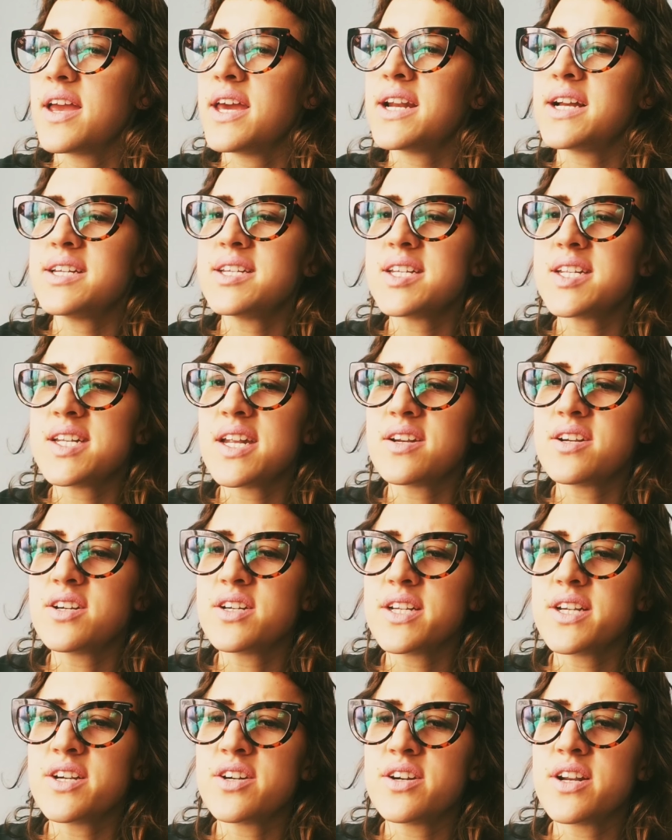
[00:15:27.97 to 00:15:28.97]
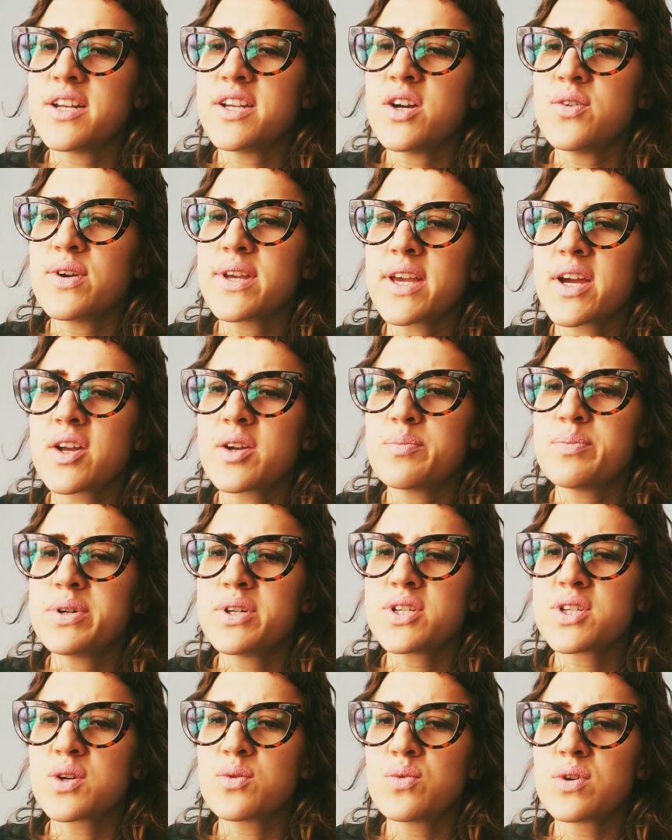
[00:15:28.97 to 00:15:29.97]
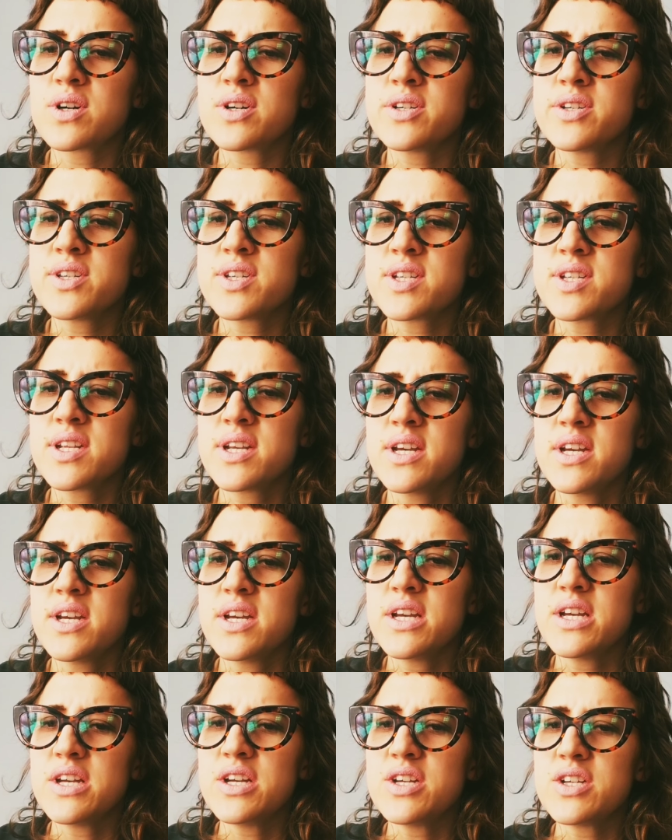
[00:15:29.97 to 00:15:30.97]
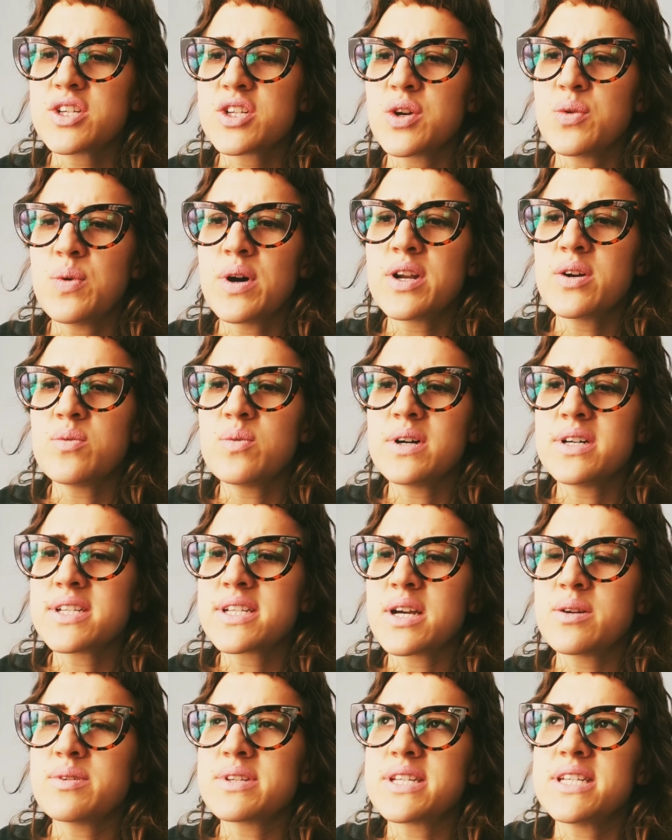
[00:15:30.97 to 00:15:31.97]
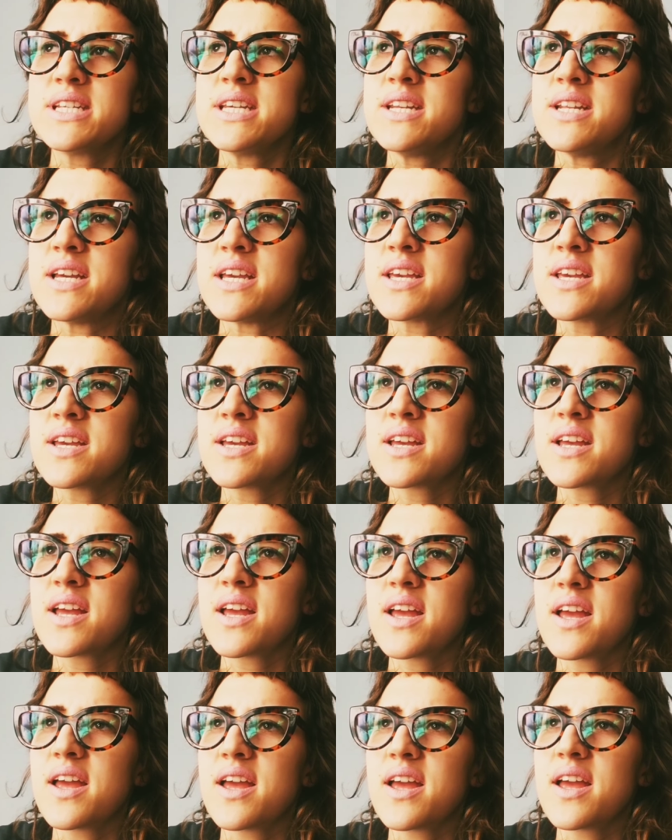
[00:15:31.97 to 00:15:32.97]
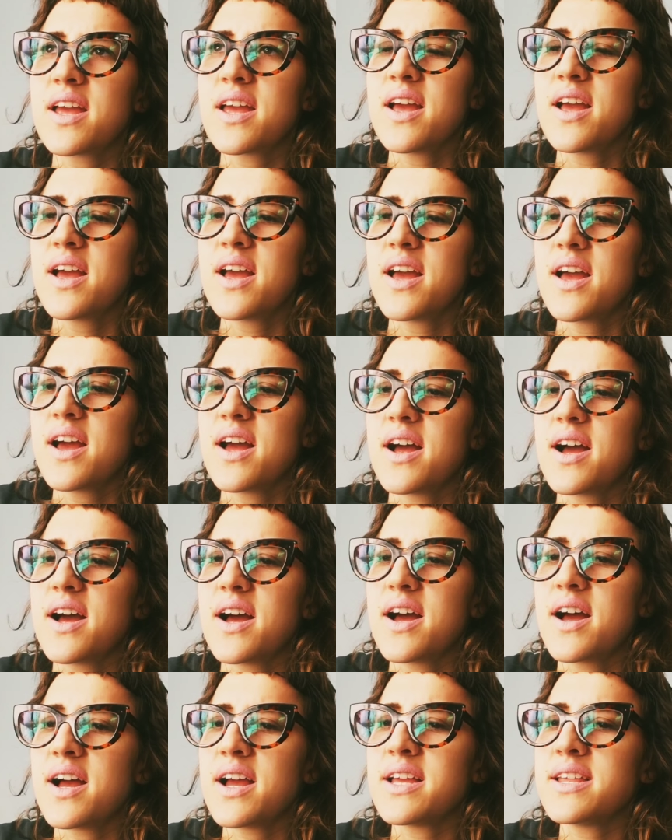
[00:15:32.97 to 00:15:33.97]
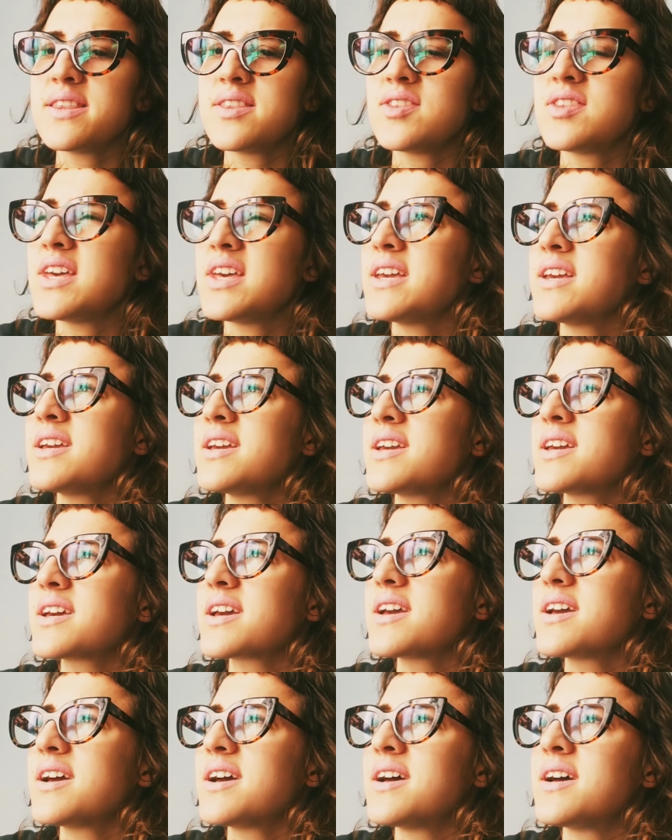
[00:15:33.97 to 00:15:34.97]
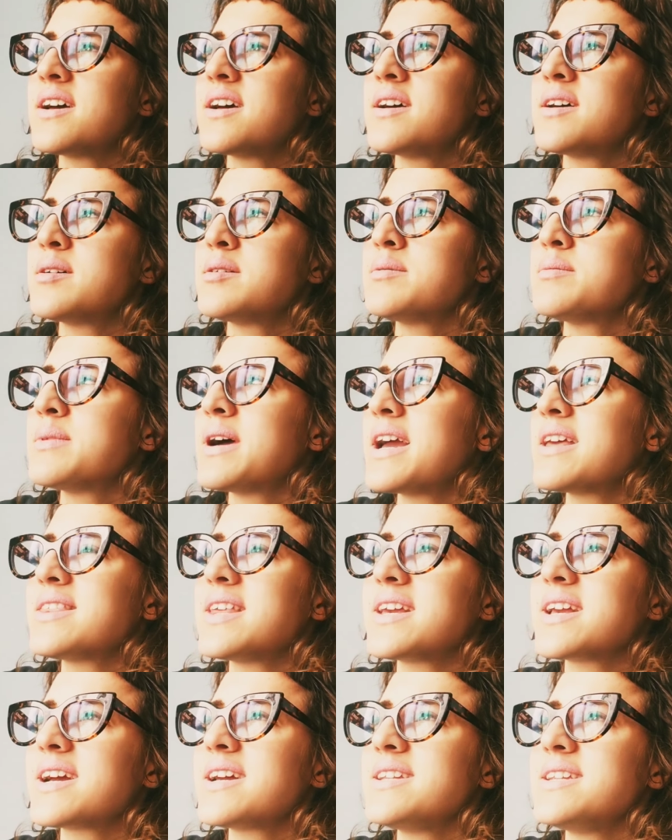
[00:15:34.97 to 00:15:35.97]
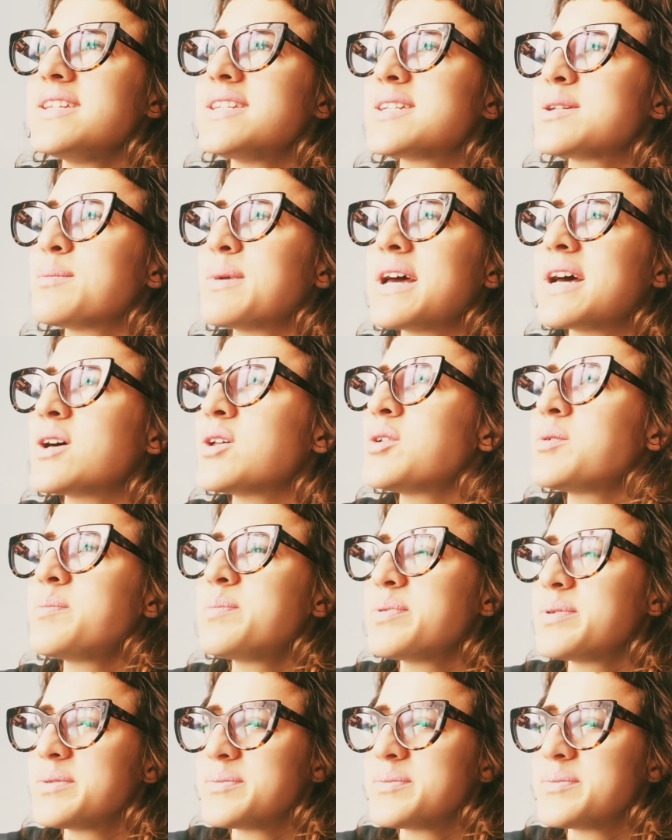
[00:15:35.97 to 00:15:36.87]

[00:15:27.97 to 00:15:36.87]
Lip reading: stuttered here, not knowing how to put to words to what it was I was needing. I think I need some help.